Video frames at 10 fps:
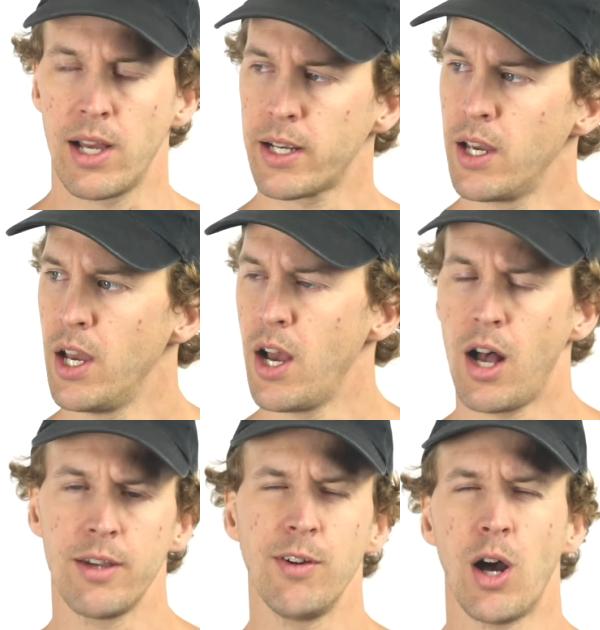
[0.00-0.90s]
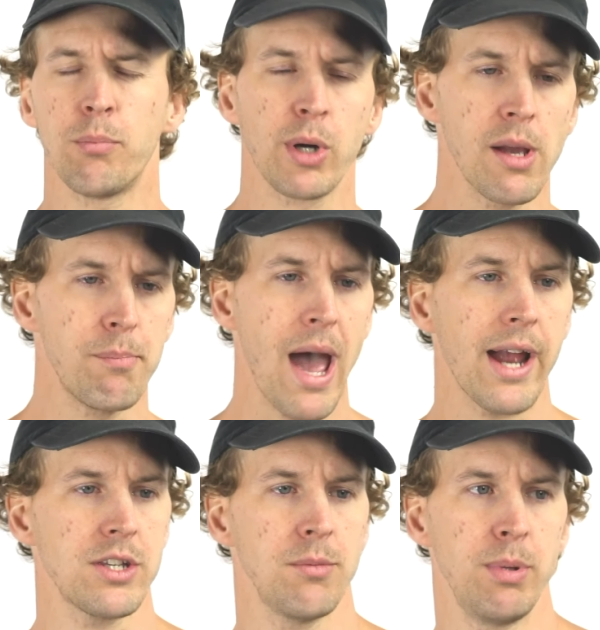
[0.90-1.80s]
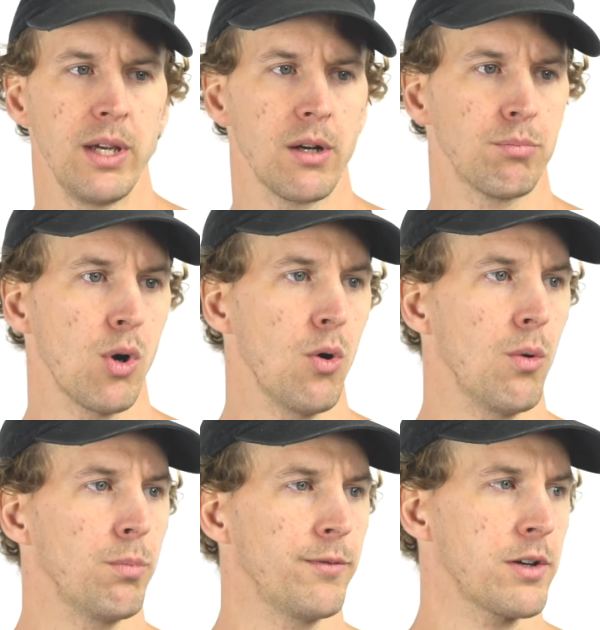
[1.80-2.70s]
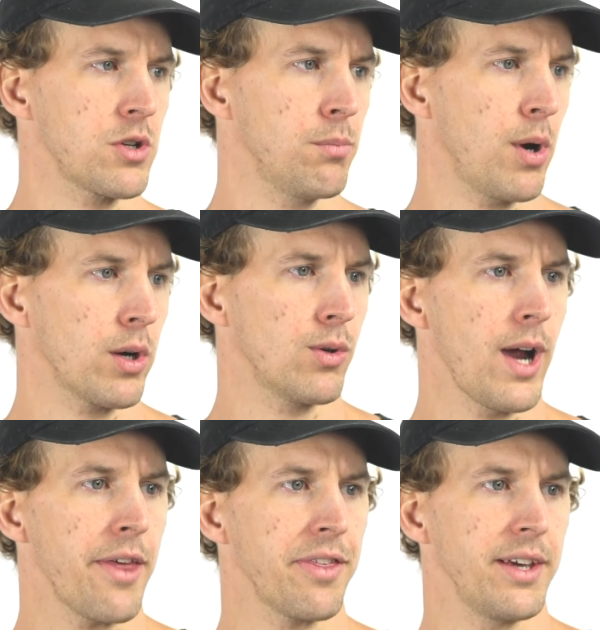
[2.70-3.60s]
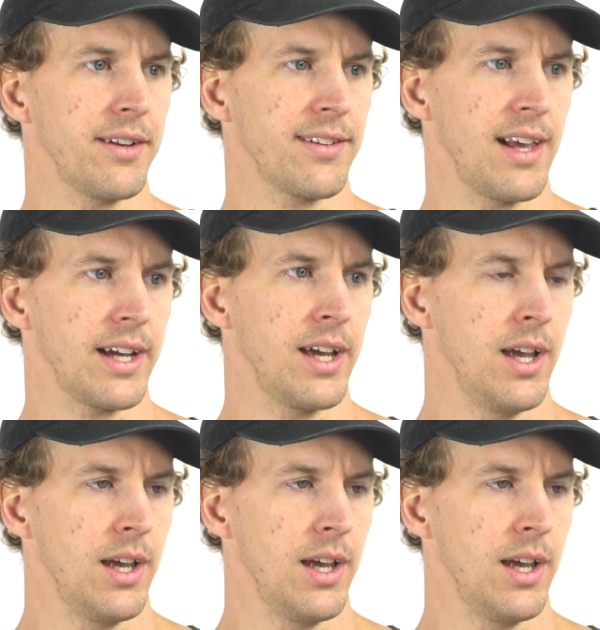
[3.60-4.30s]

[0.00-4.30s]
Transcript: Like I'll bring it back to being a professional parkour athlete. Is like,